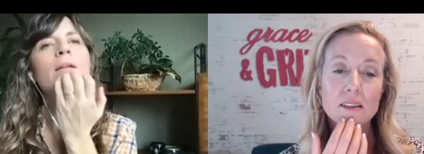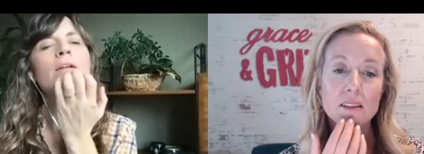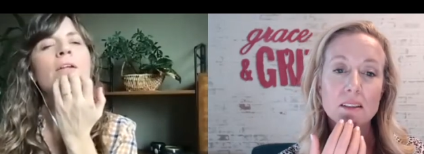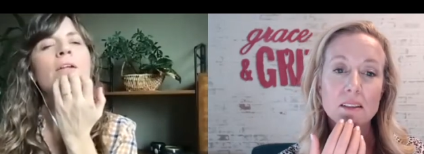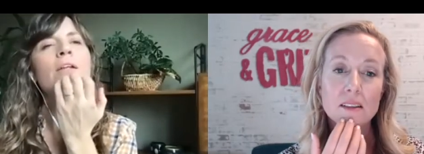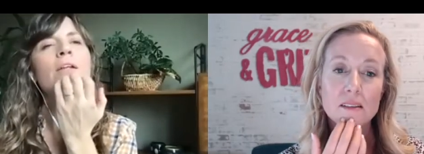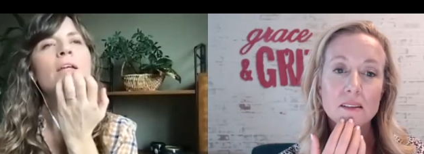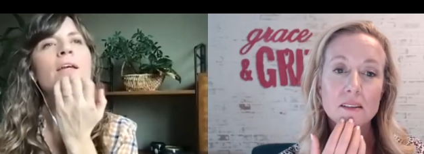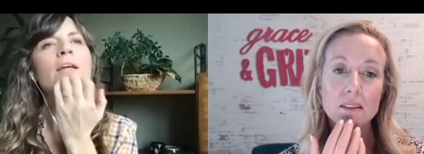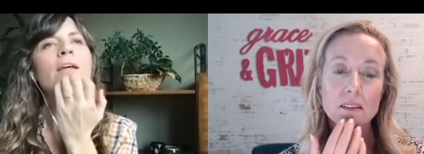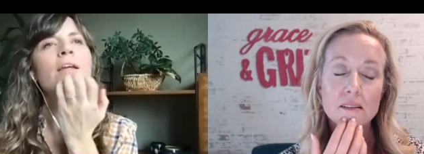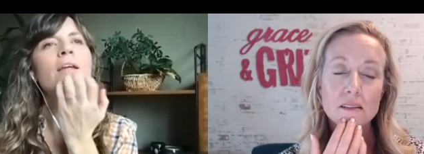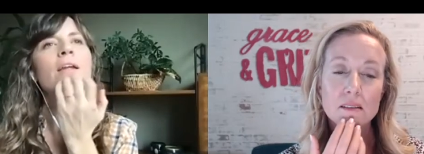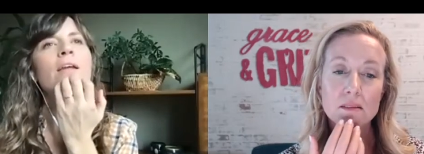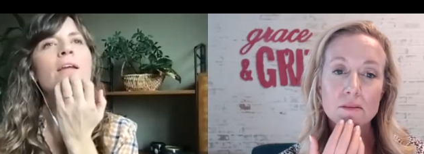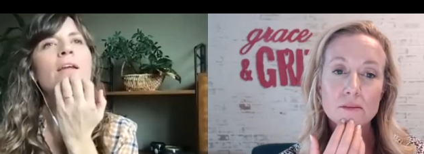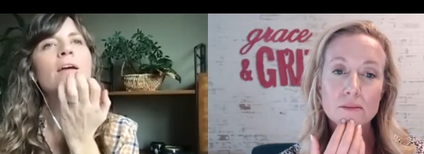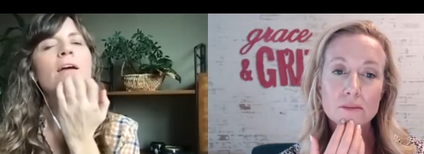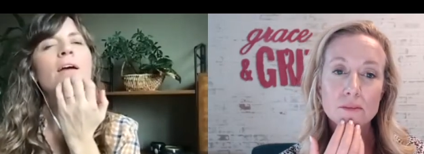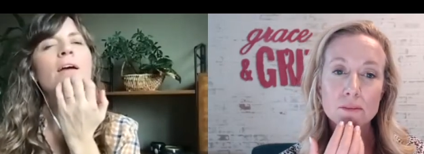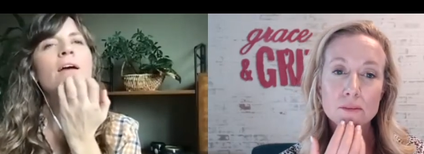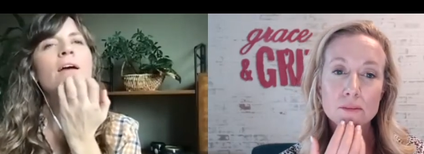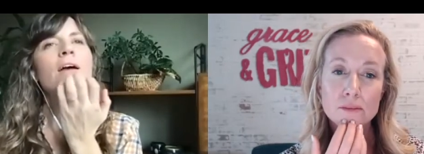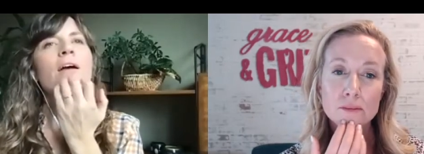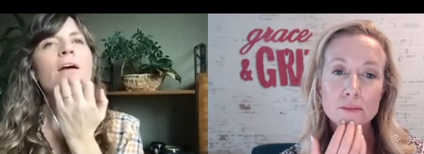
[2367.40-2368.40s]
Speaker 1: Chin.
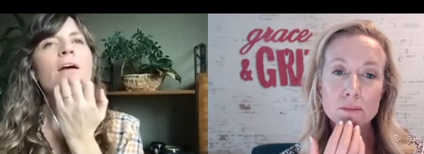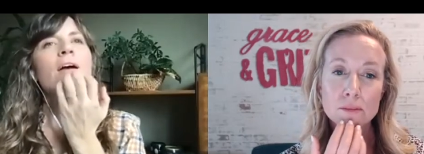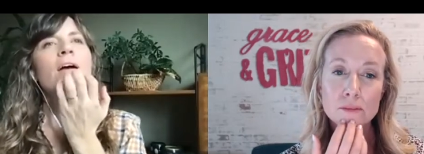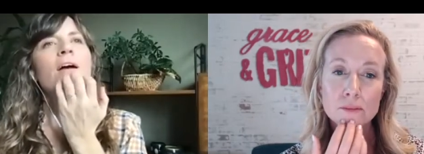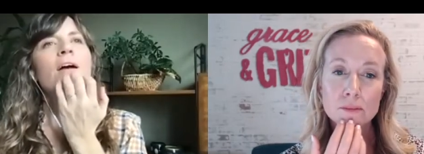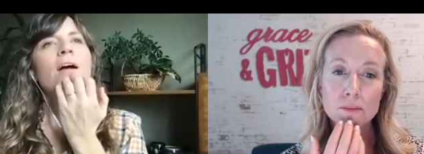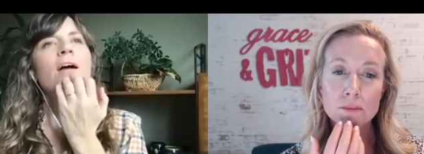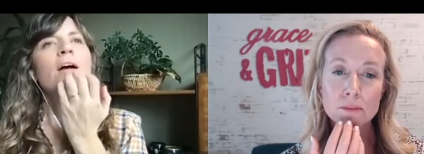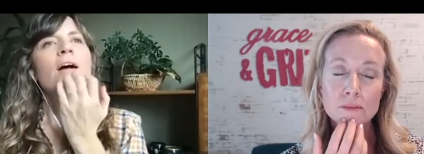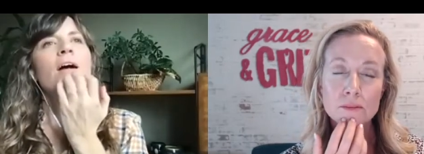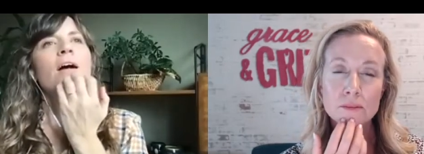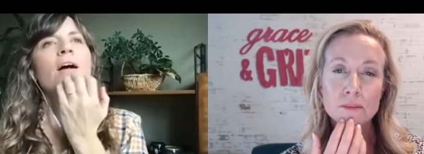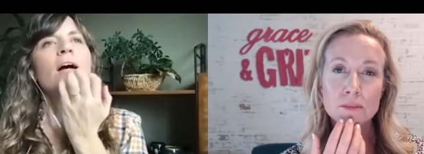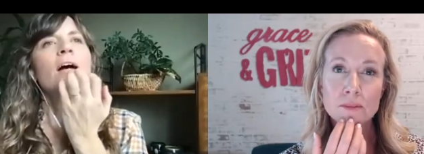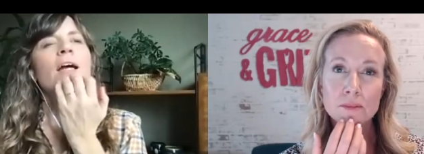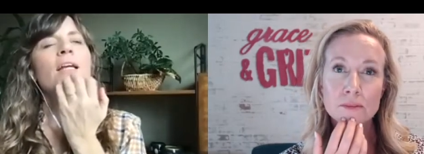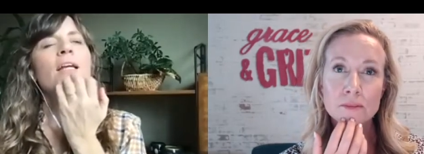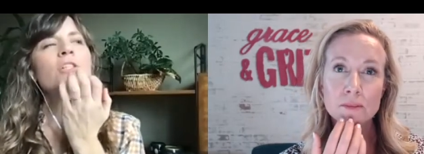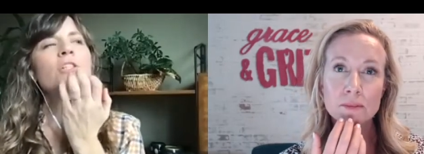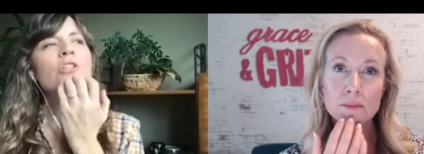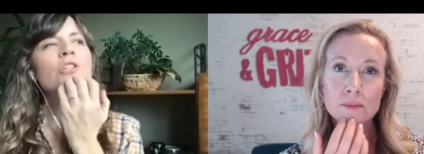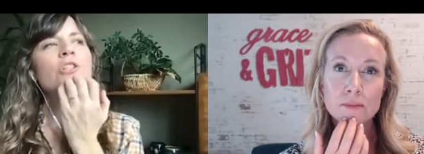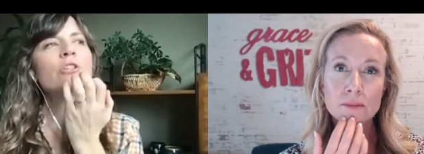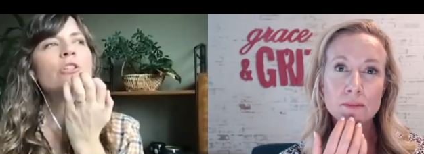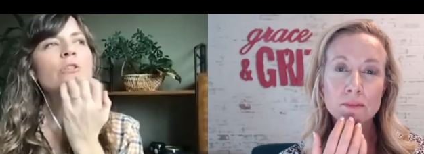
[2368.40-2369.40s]
I
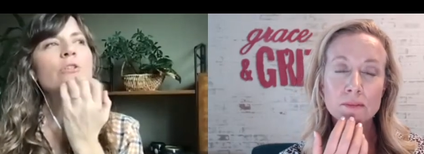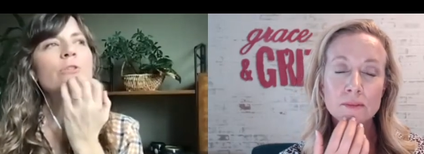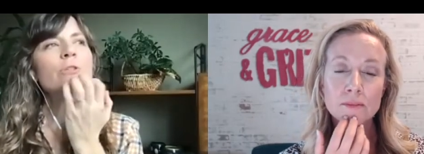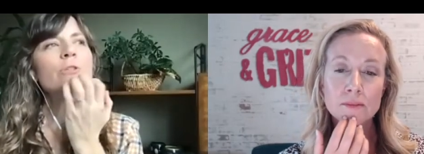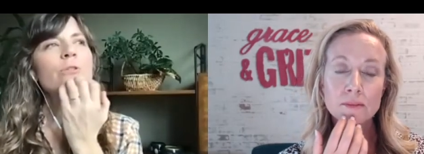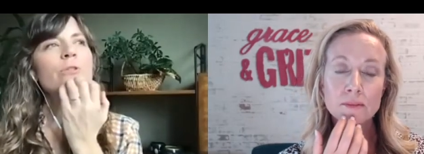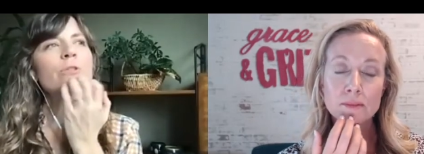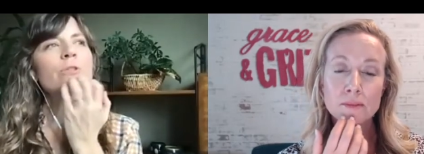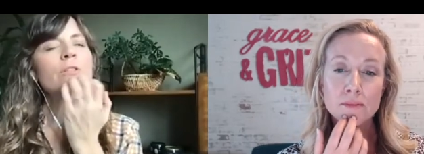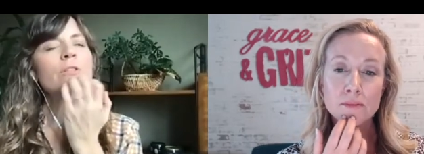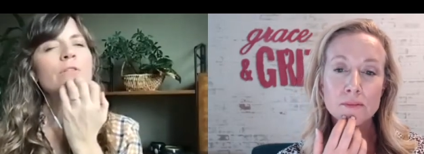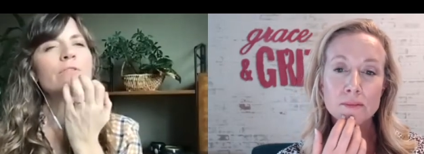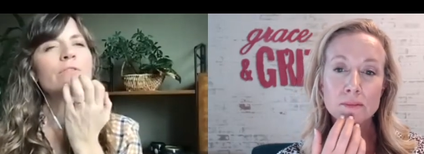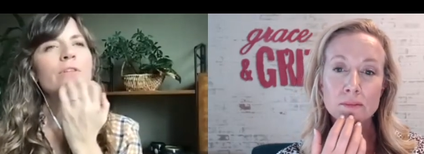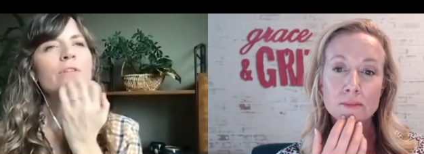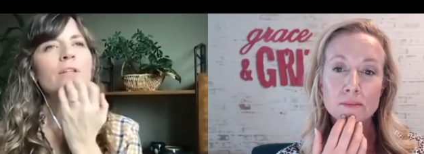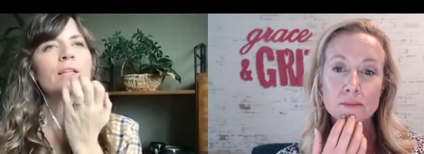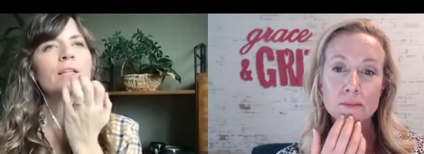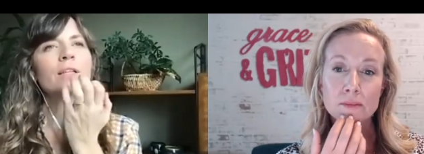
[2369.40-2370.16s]
choose to feel